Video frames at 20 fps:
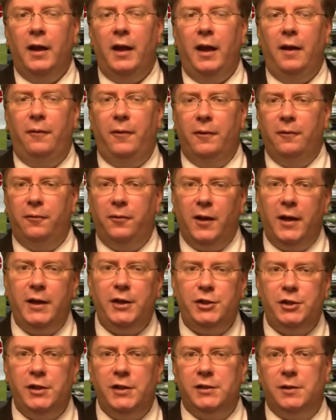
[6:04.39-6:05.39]
If
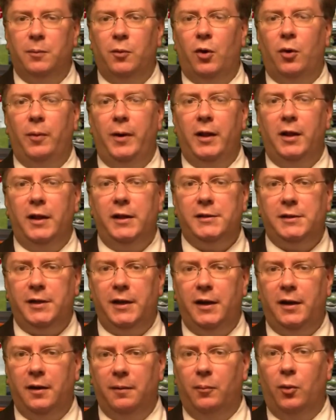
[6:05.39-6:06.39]
inflation is a more
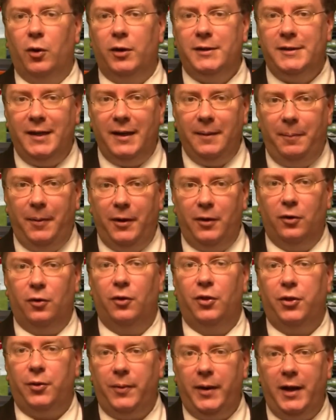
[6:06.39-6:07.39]
realistic, a more
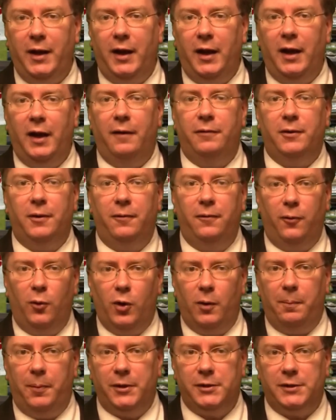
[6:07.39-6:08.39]
typical 3.5 to
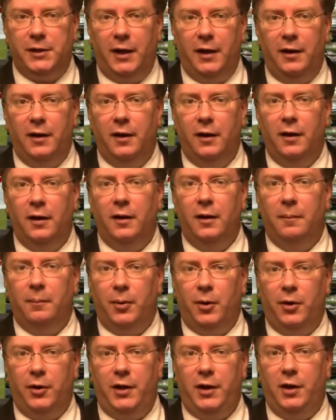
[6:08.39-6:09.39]
4%
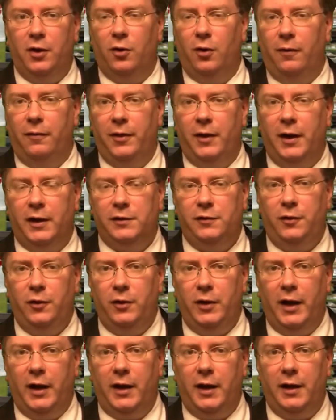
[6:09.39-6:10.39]
per year over the next few
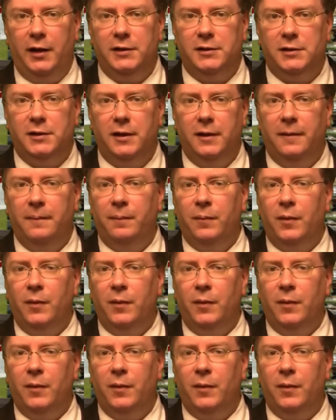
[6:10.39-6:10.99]
decades,